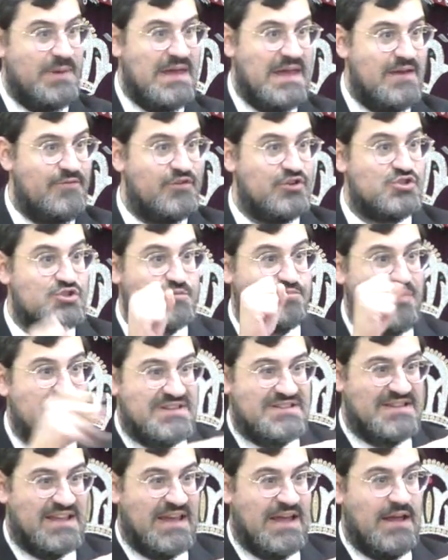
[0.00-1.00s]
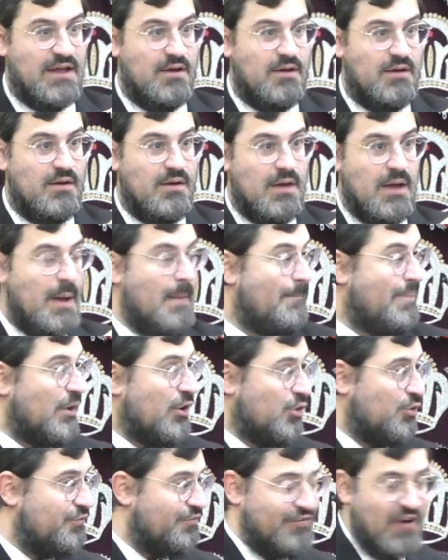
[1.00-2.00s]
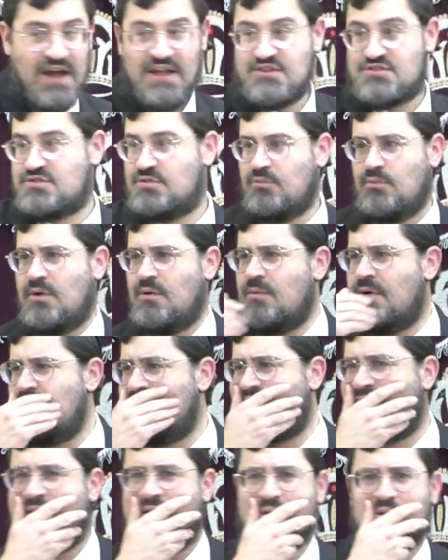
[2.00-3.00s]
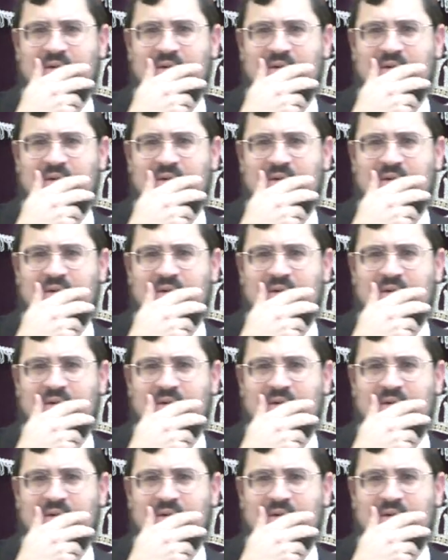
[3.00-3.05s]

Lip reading: even spritzing it. Balloon fights. Where is it?